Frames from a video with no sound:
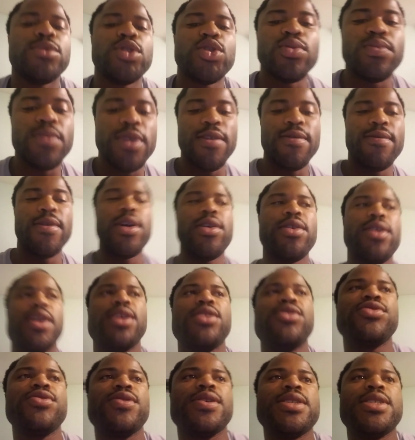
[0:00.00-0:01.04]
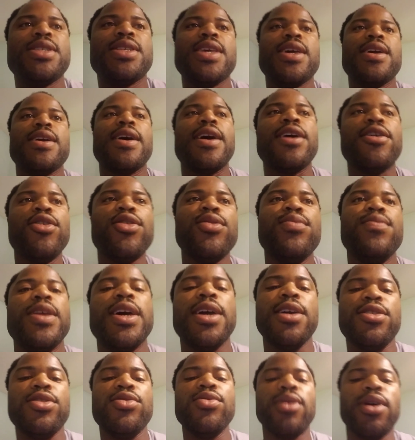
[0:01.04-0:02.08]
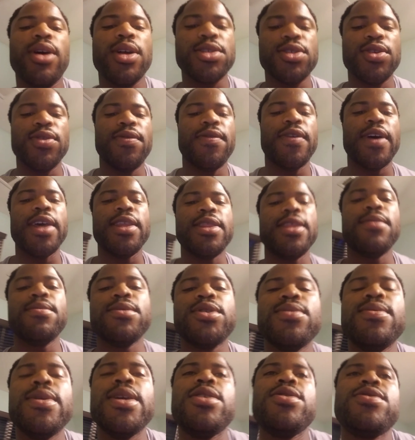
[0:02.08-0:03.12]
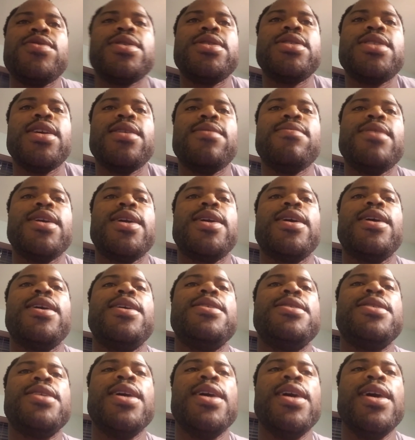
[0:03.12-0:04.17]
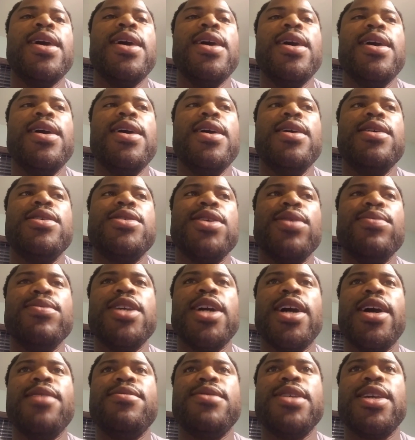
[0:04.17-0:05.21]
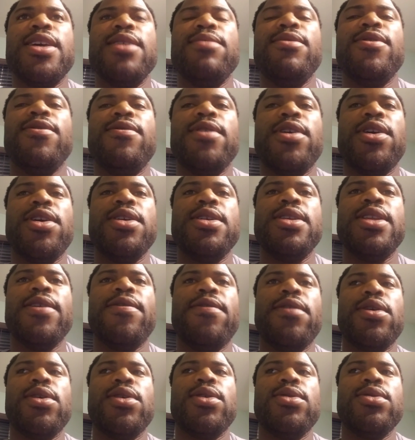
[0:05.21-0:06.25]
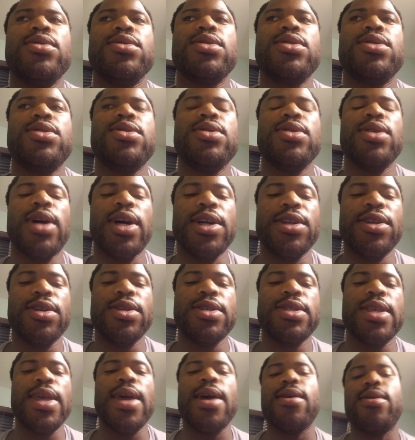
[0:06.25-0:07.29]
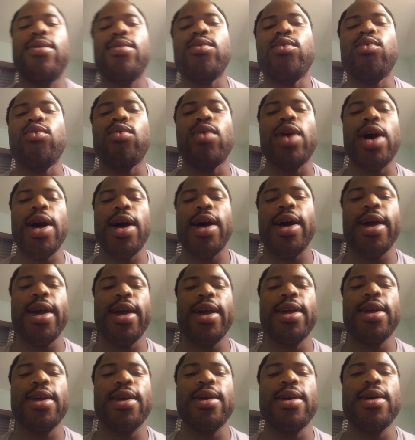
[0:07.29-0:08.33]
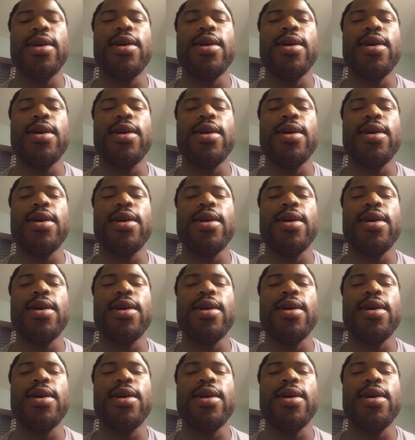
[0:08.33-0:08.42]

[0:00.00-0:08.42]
to be very interesting. I hope that you also find them to be interesting, because sometimes it can be very difficult to understand why